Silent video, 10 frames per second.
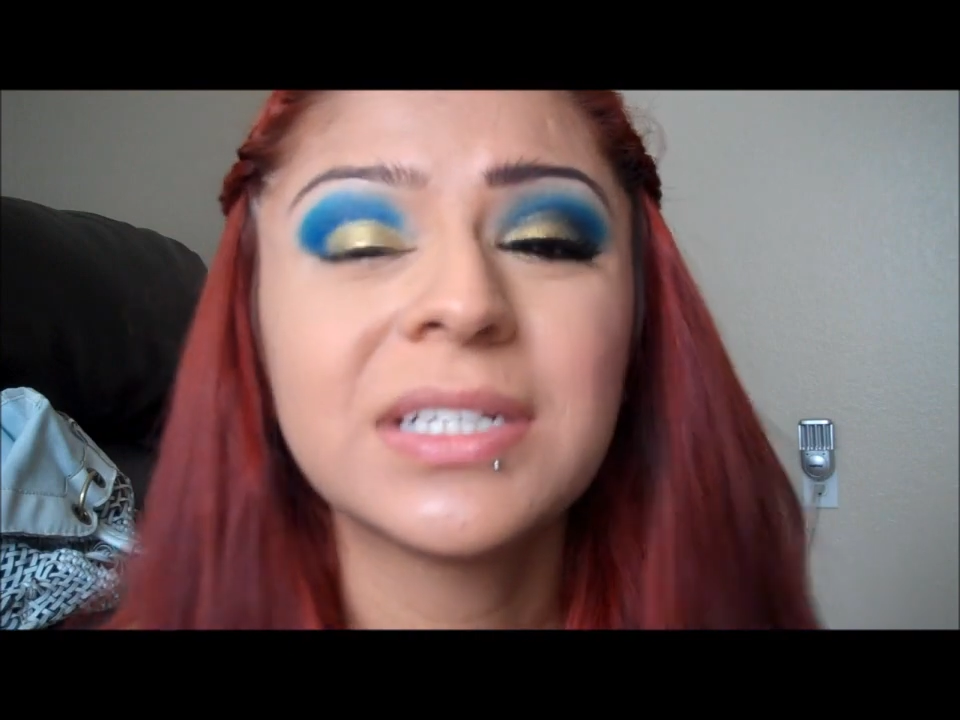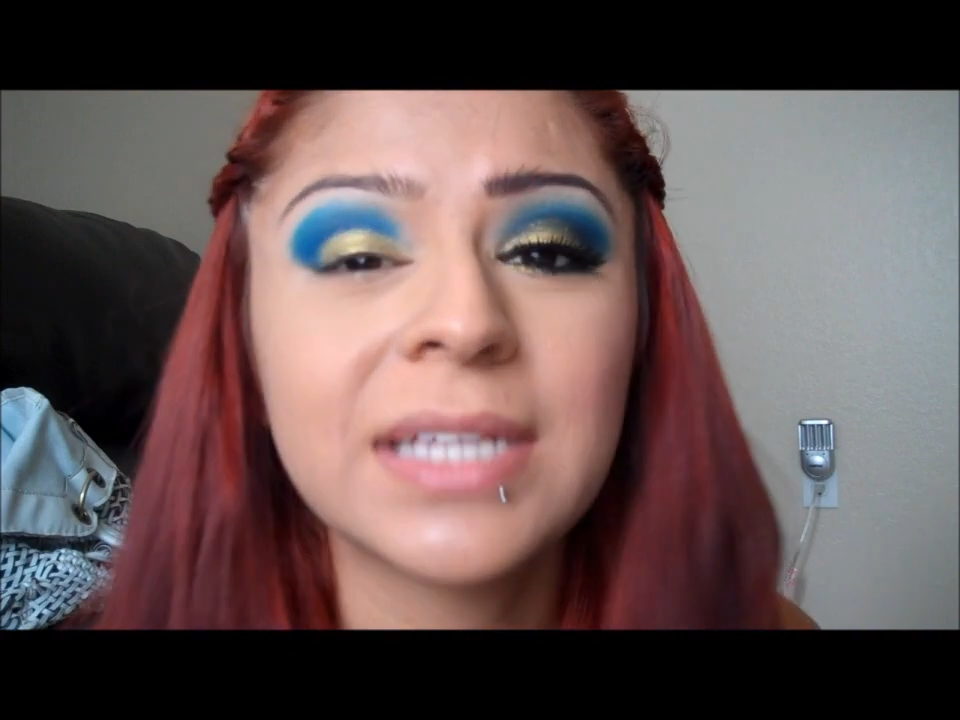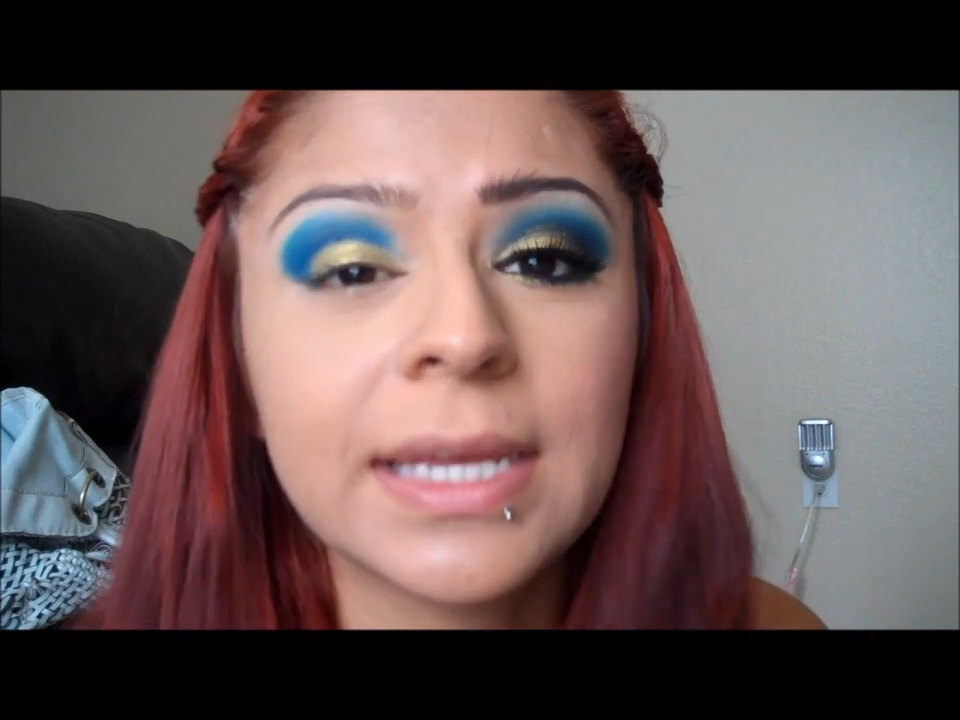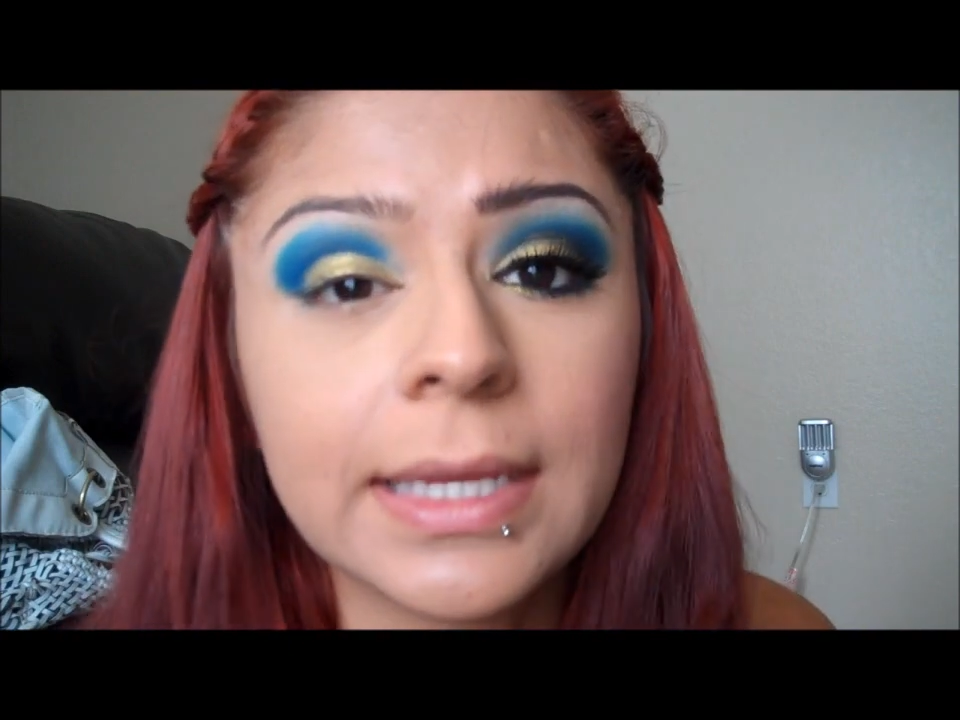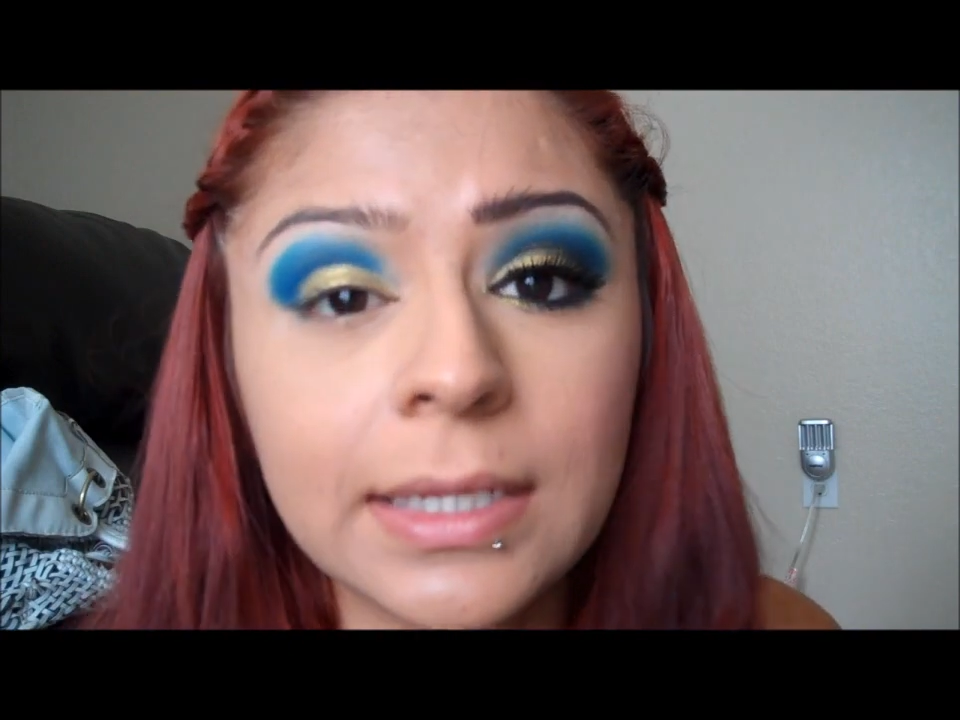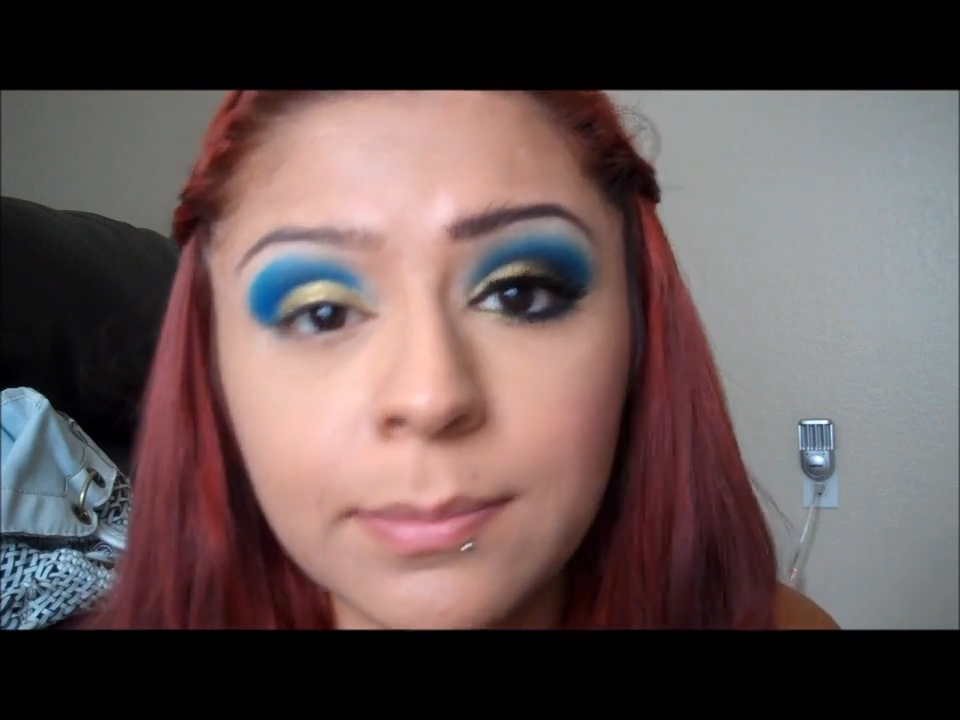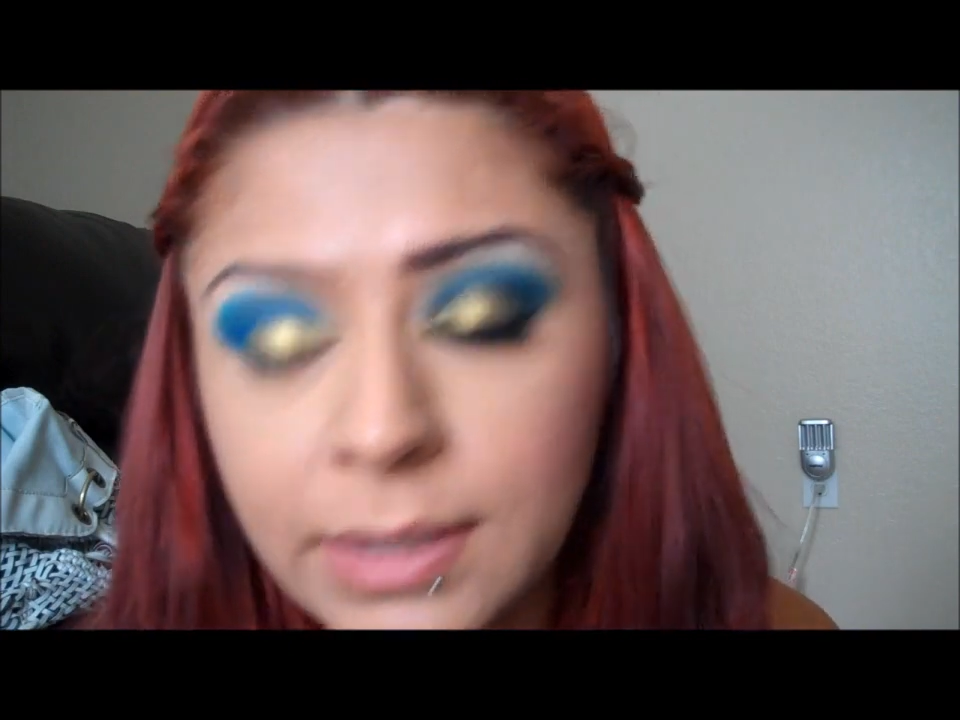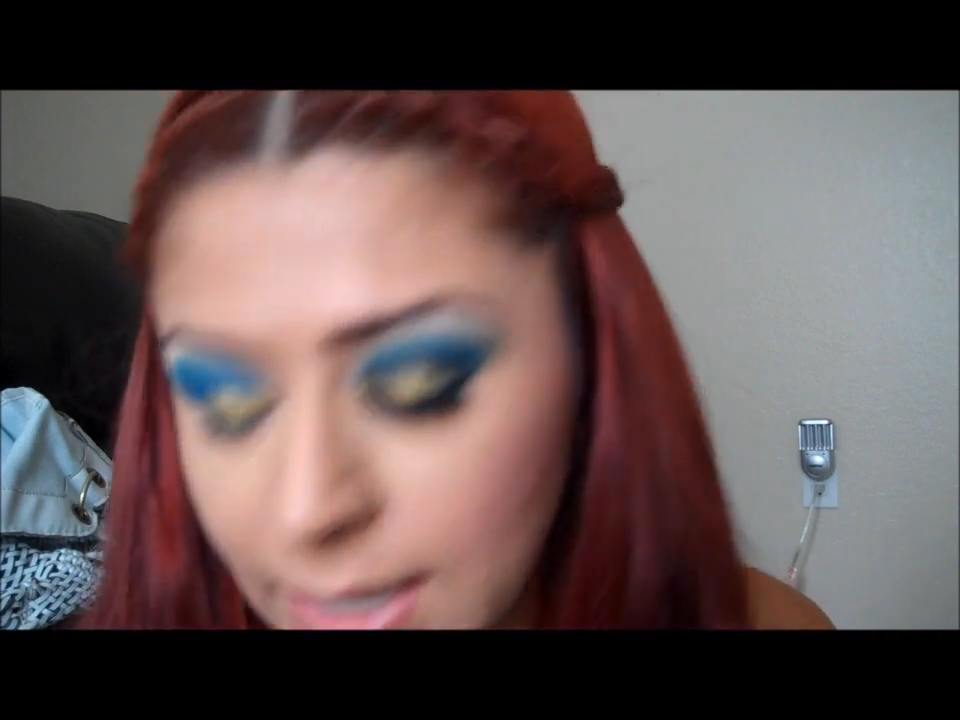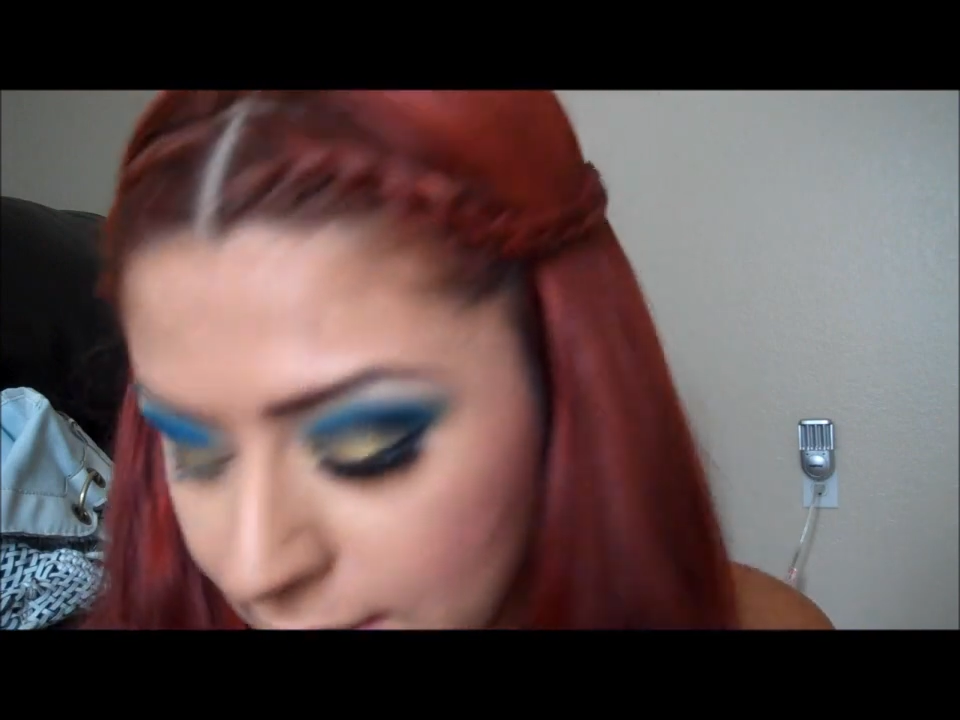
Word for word: take any black